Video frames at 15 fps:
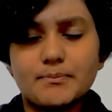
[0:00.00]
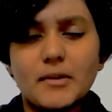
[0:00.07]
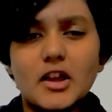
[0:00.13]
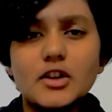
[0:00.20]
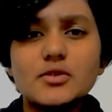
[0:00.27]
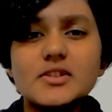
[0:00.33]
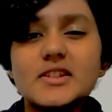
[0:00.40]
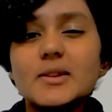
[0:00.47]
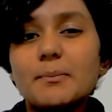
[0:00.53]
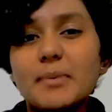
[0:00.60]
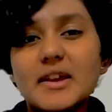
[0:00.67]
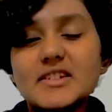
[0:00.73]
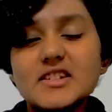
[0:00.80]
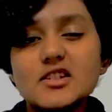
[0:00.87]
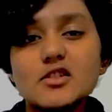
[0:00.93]
You see, the
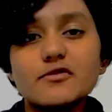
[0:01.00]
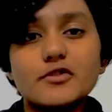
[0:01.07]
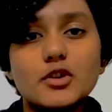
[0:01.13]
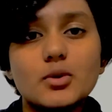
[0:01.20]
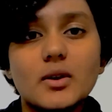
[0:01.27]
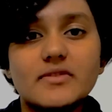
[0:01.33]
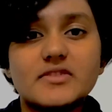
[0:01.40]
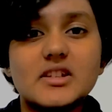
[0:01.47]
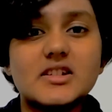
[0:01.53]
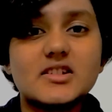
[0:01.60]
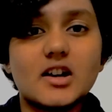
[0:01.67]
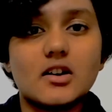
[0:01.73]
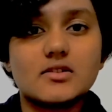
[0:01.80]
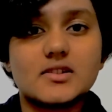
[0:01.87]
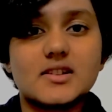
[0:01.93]
basis of QFT
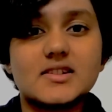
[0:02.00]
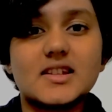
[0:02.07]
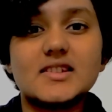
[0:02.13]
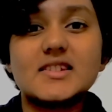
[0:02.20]
tells us that the